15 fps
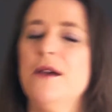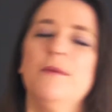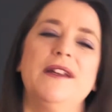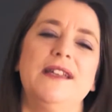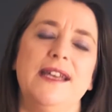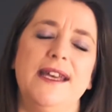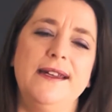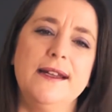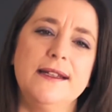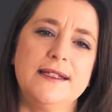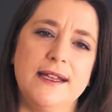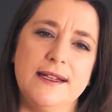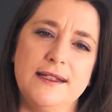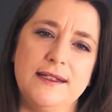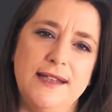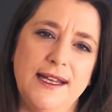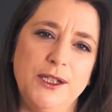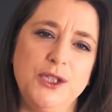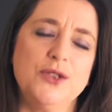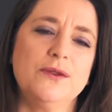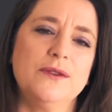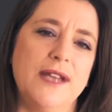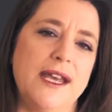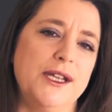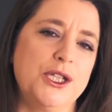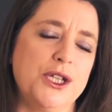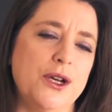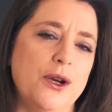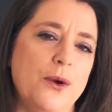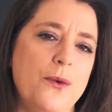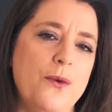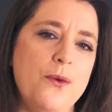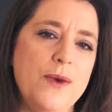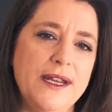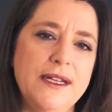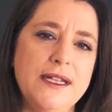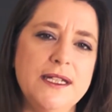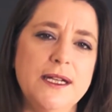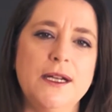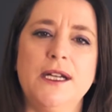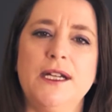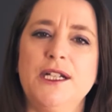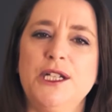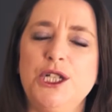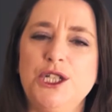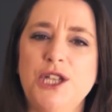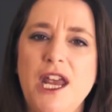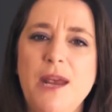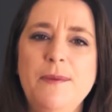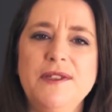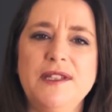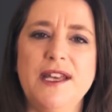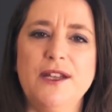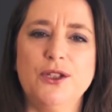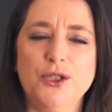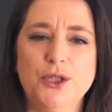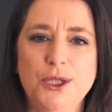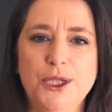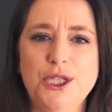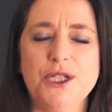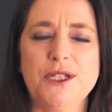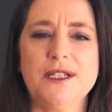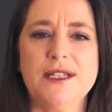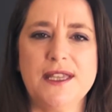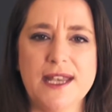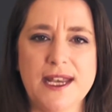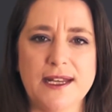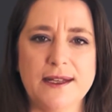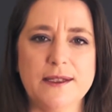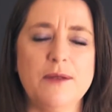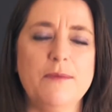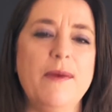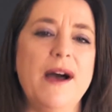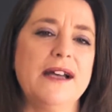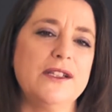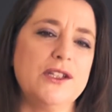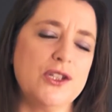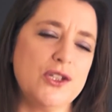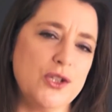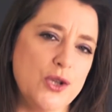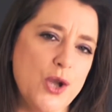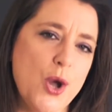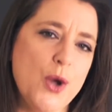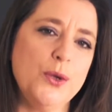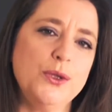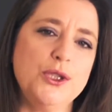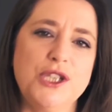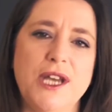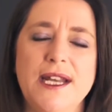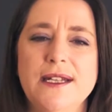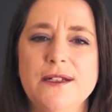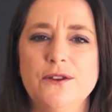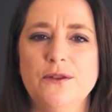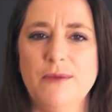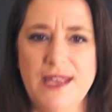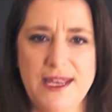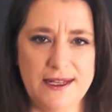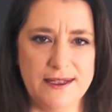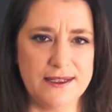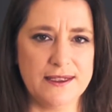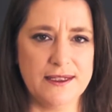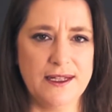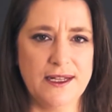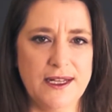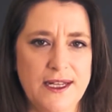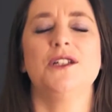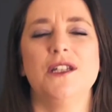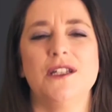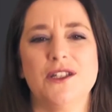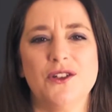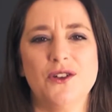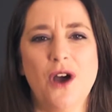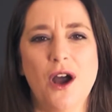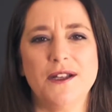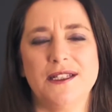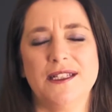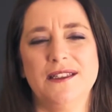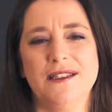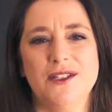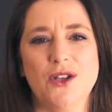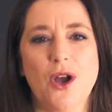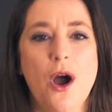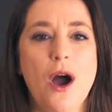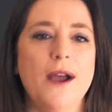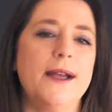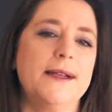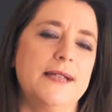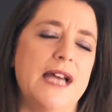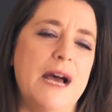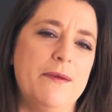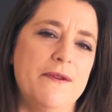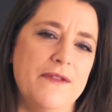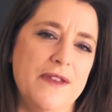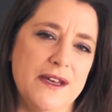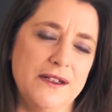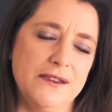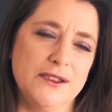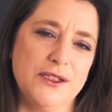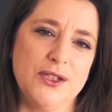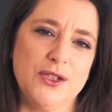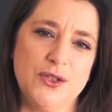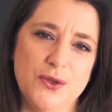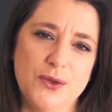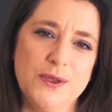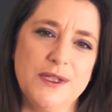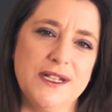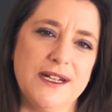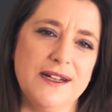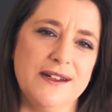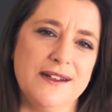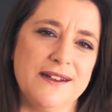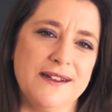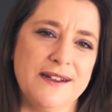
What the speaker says: but in its essential nature, wind shapes and nurtures things by slow, gentle means. She is not in this archetype of the eldest daughter,